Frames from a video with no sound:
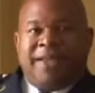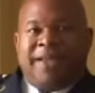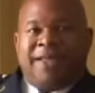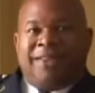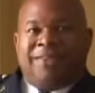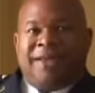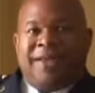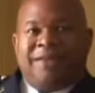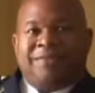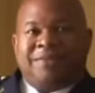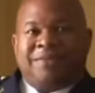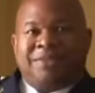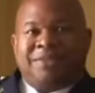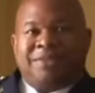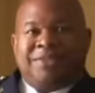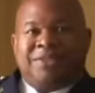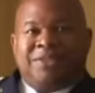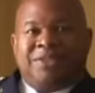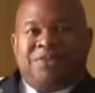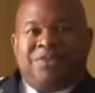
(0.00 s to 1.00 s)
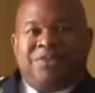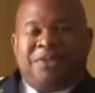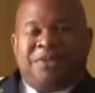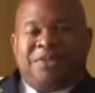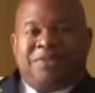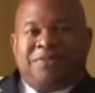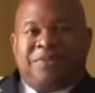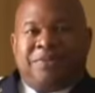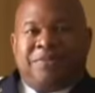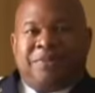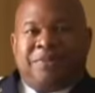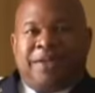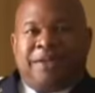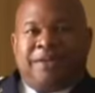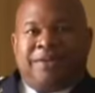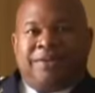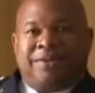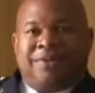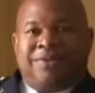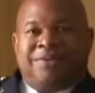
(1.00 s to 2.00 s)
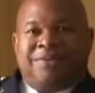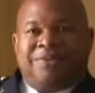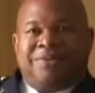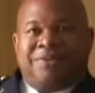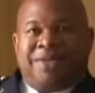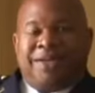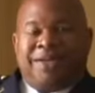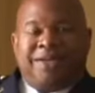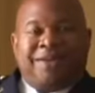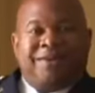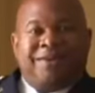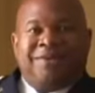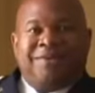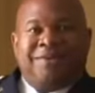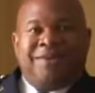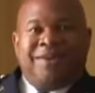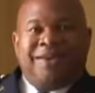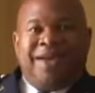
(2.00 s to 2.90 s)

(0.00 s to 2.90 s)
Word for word: And that was a situation where I'm like, oh, thank you.